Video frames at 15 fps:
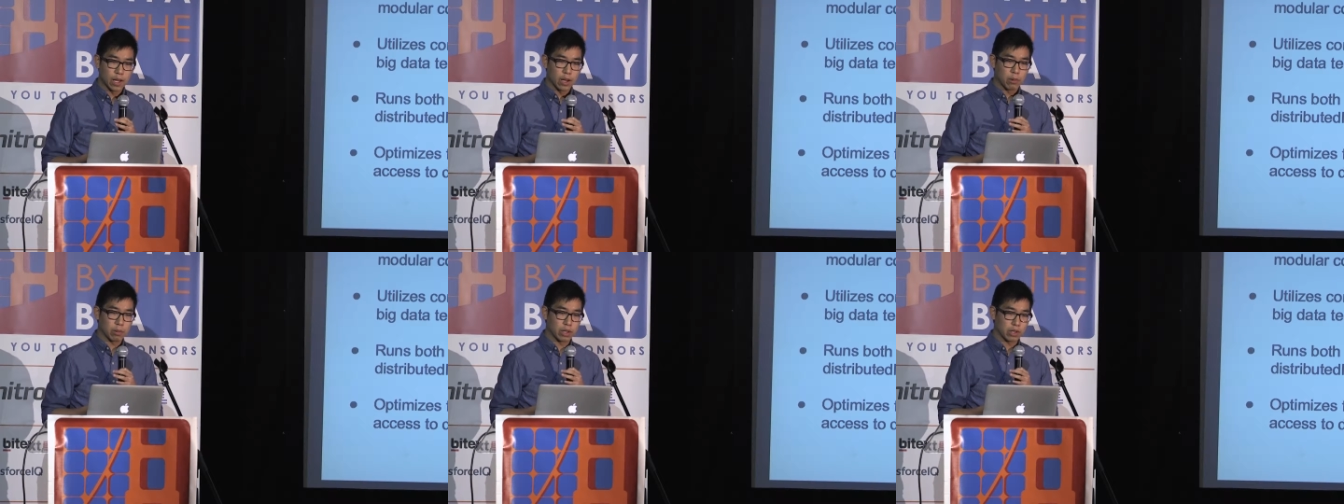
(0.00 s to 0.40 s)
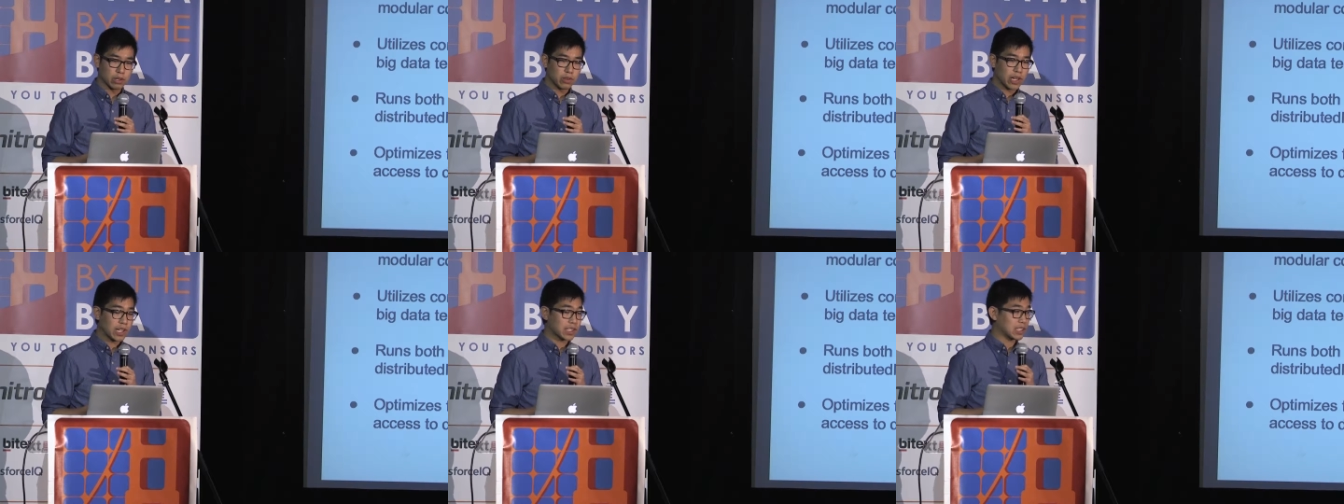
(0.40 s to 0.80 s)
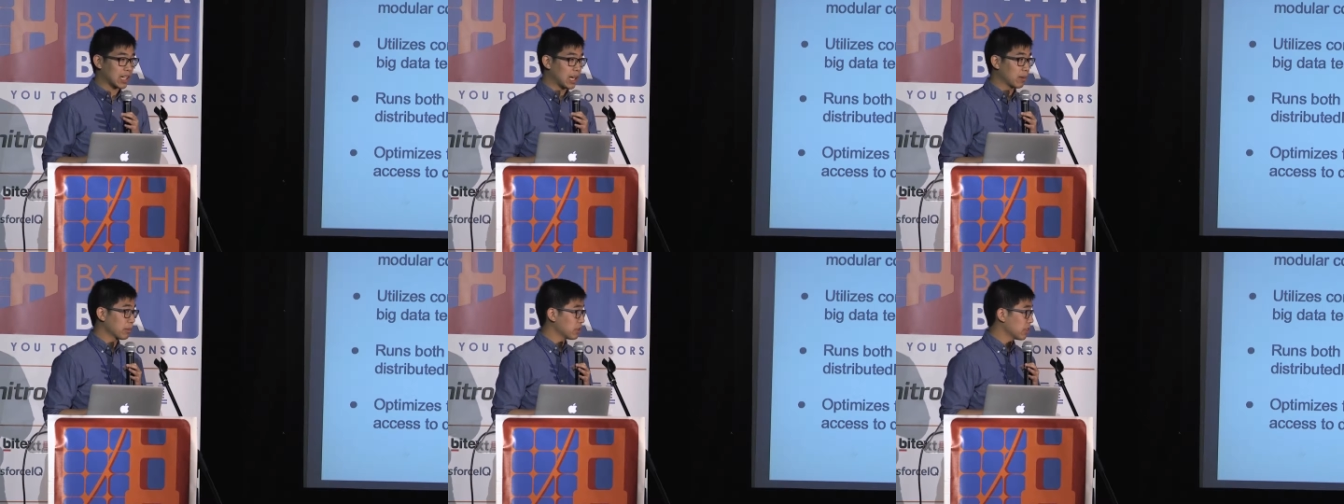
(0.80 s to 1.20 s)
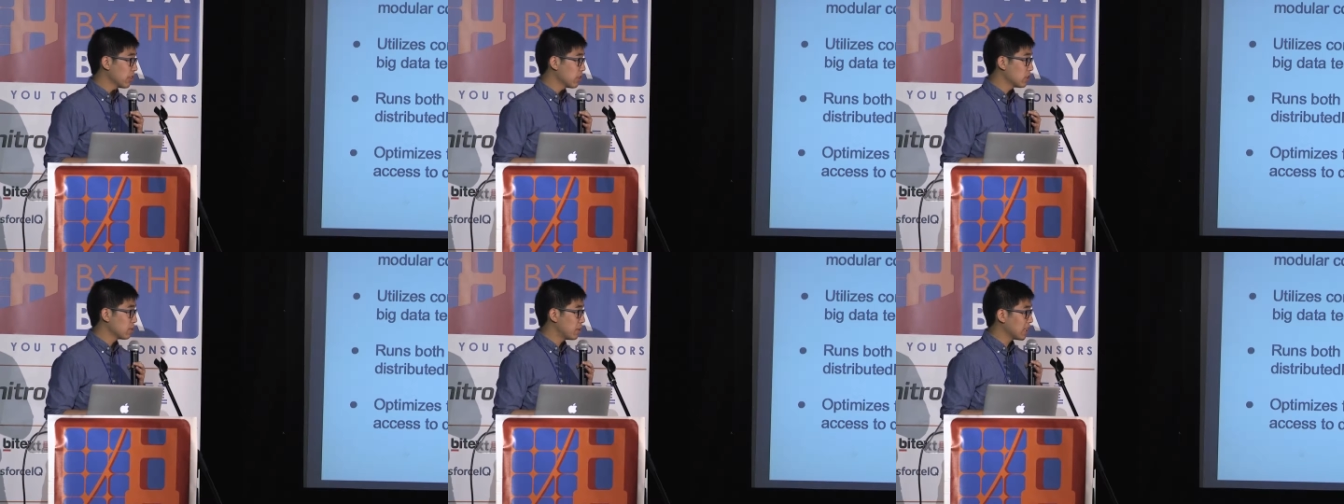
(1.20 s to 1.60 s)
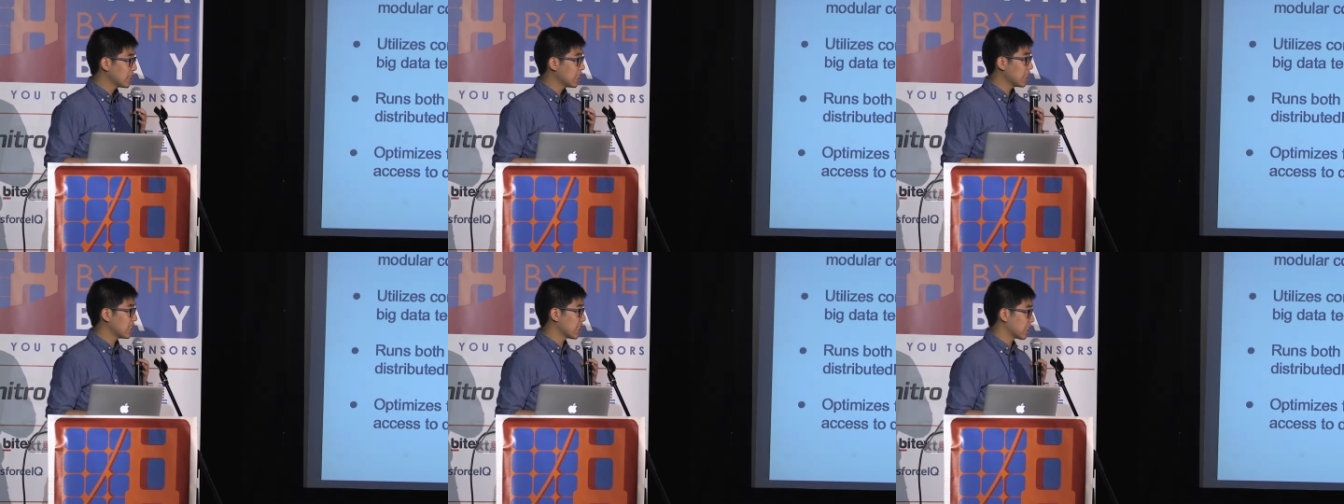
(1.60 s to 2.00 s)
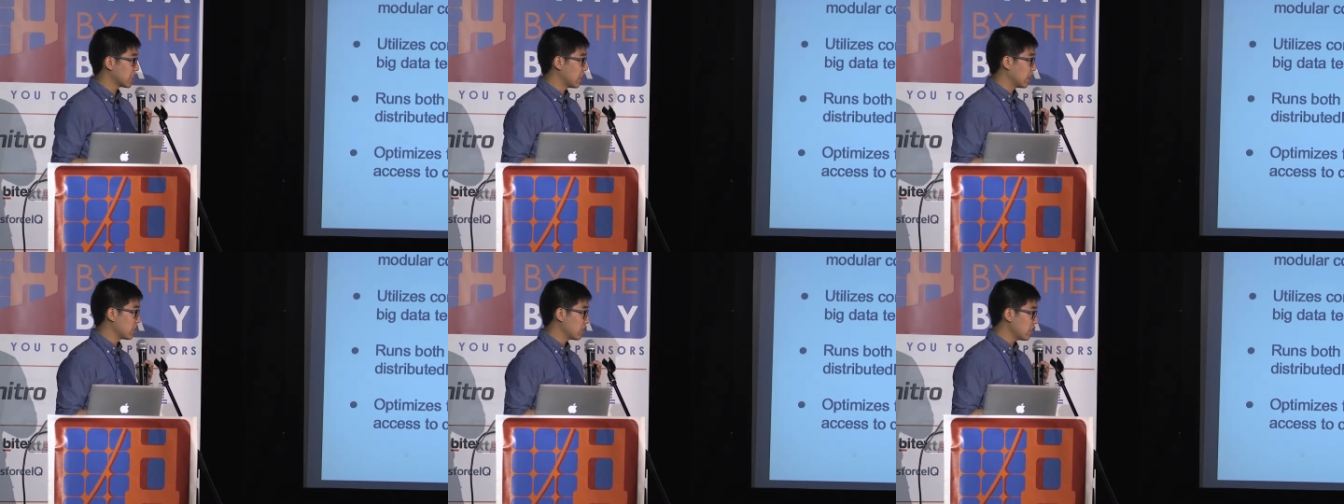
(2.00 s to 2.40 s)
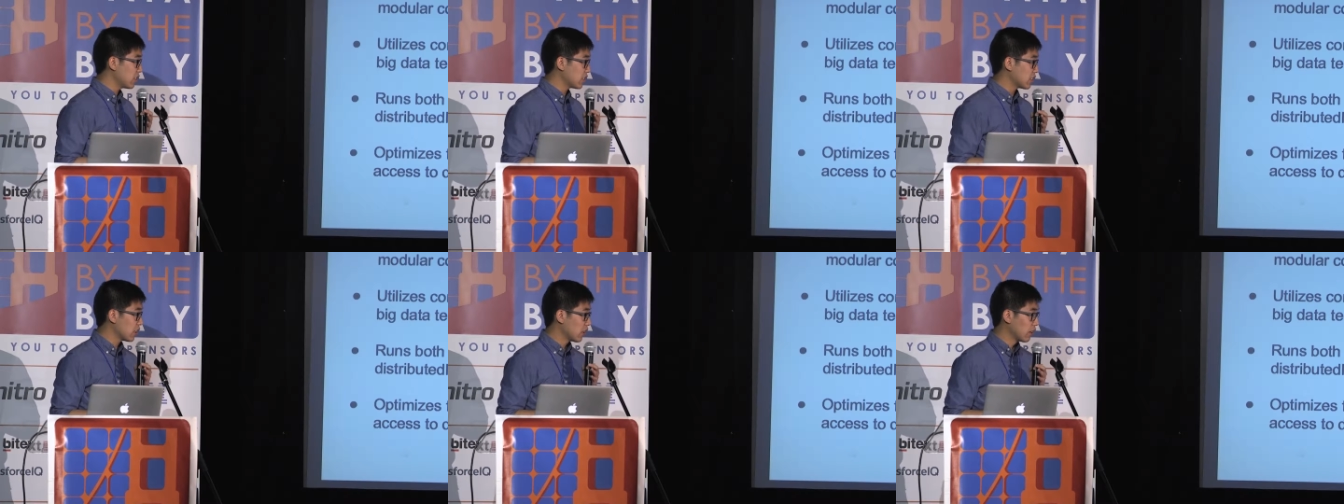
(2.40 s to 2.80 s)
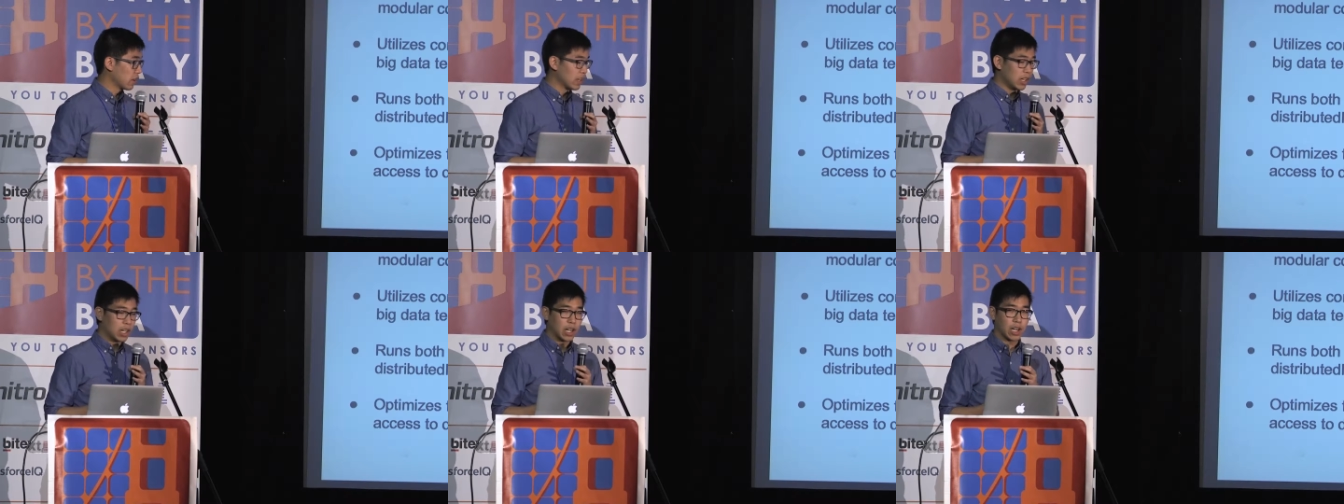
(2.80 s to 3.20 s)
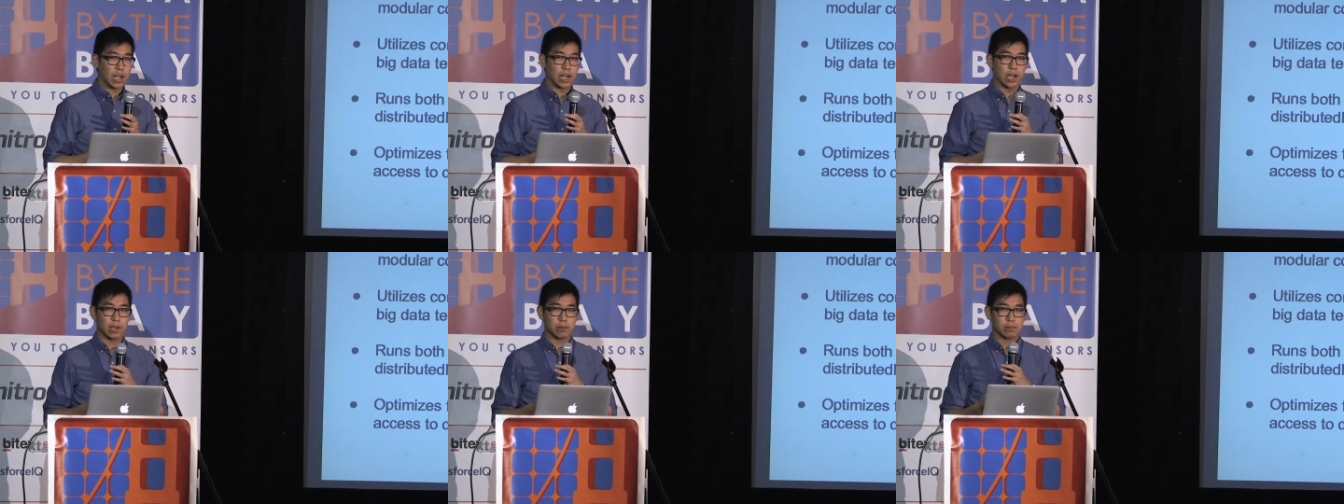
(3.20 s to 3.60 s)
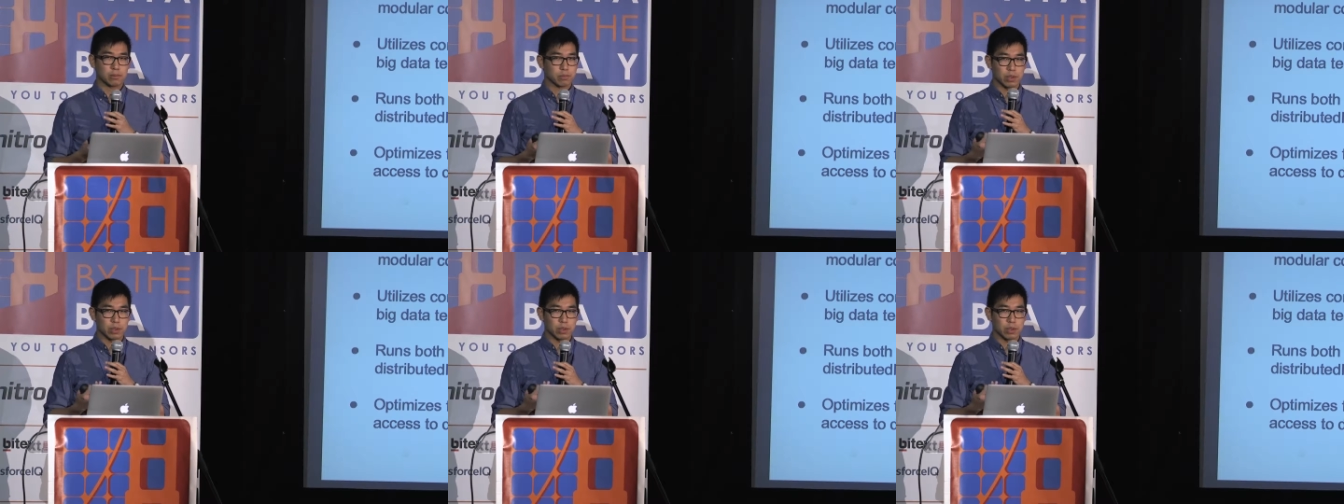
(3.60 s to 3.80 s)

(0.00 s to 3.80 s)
We utilize commonly used big data technologies, so uh,